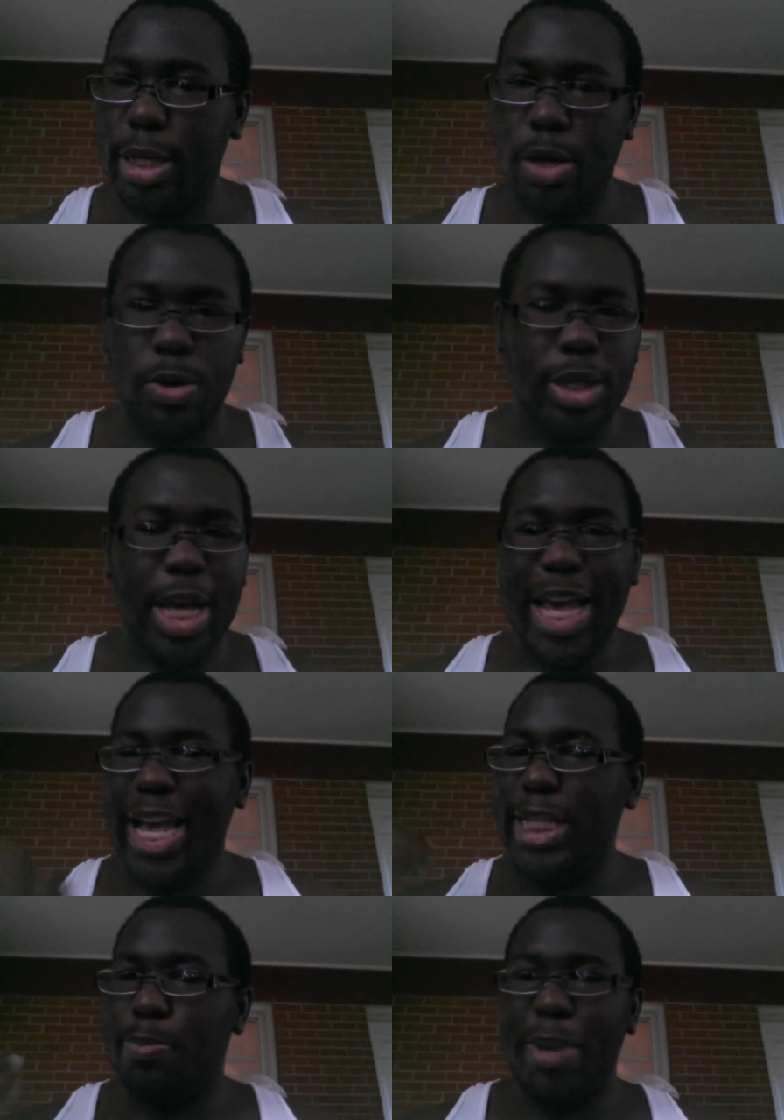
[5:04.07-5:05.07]
news,
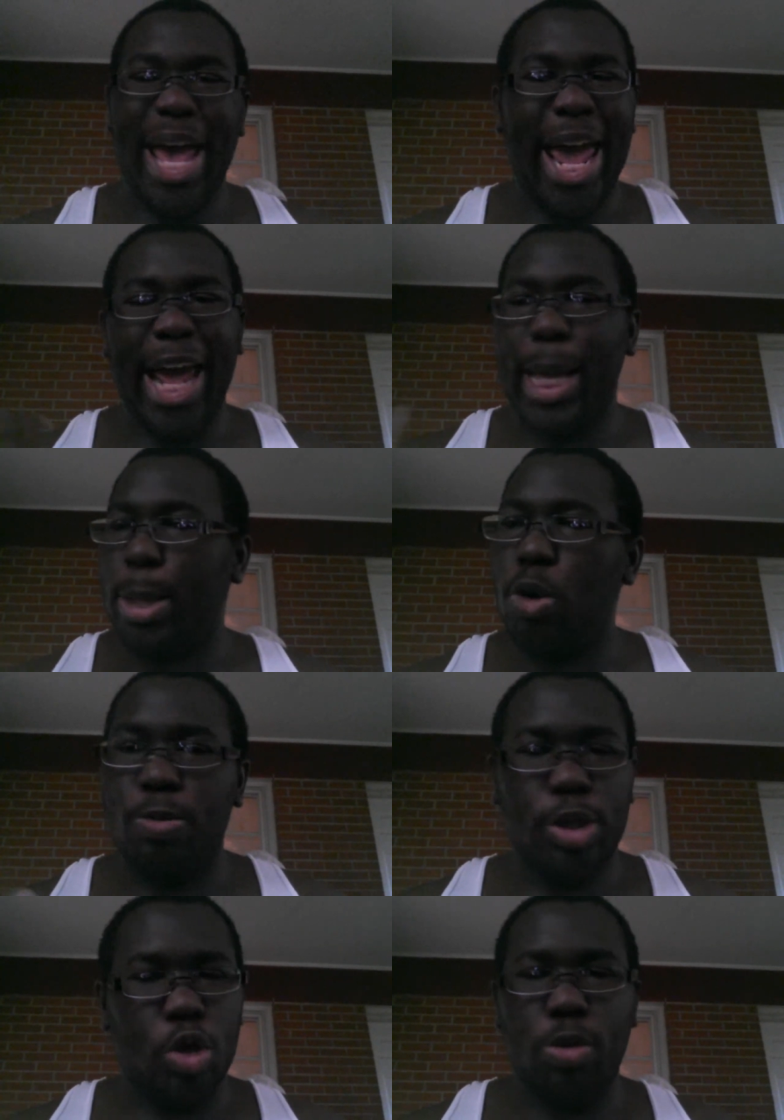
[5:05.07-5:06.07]
it's bad,
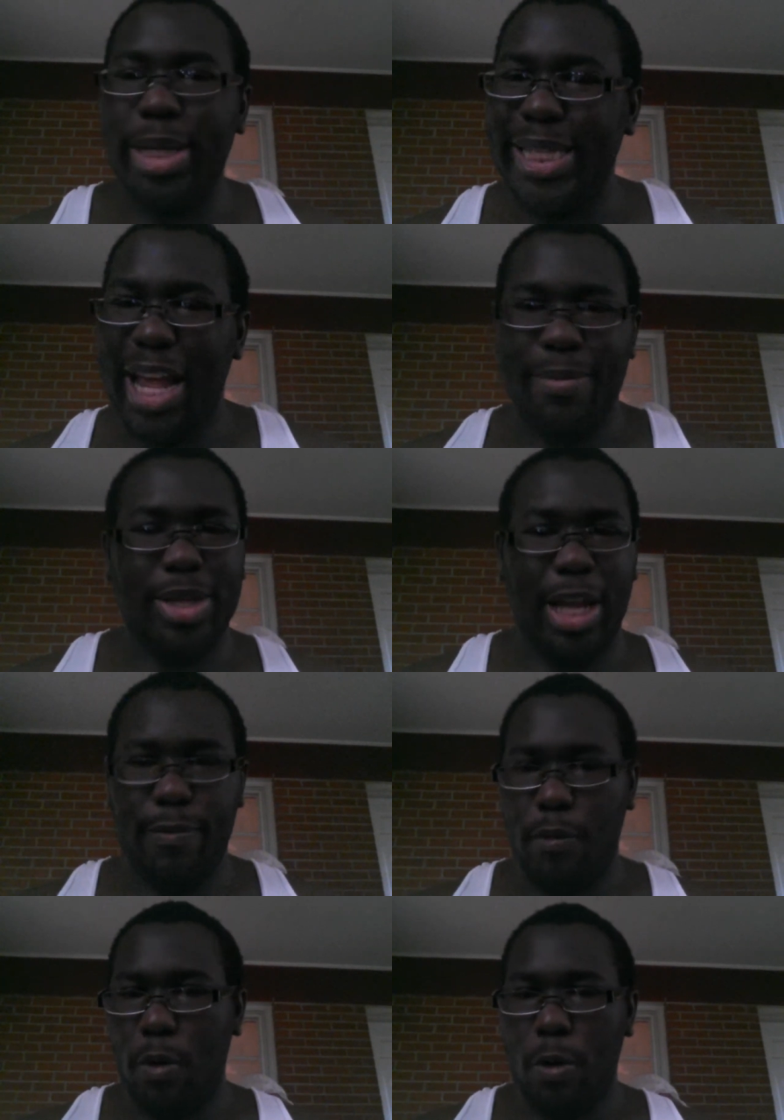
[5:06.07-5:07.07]
gloom, doom, it's
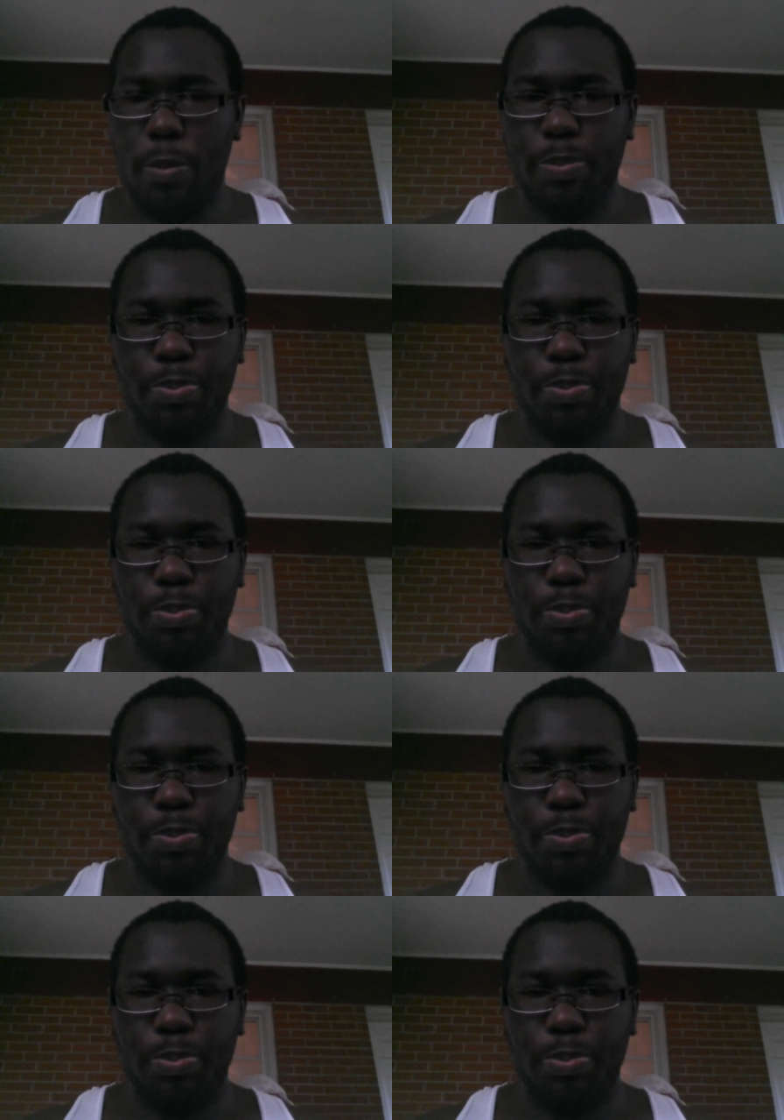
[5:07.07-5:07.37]
everything for them.